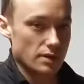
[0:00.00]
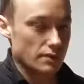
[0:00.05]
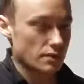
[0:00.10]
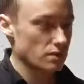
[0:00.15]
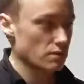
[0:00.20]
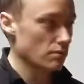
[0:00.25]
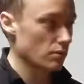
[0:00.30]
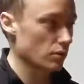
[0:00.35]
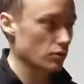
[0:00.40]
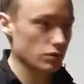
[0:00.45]
and the
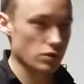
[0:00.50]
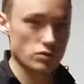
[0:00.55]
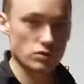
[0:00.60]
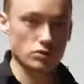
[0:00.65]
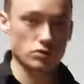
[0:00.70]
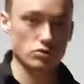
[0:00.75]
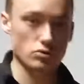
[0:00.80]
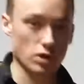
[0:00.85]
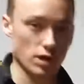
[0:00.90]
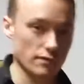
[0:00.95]
bulldozer
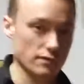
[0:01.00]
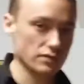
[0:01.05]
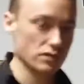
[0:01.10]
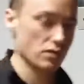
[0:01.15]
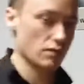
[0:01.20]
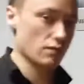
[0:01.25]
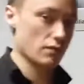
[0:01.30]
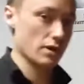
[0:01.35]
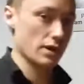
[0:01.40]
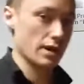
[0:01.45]
drives
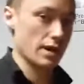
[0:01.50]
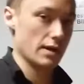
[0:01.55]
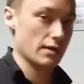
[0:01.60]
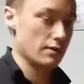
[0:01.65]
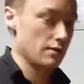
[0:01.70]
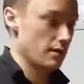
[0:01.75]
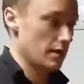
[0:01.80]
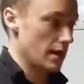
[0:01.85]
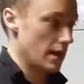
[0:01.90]
over again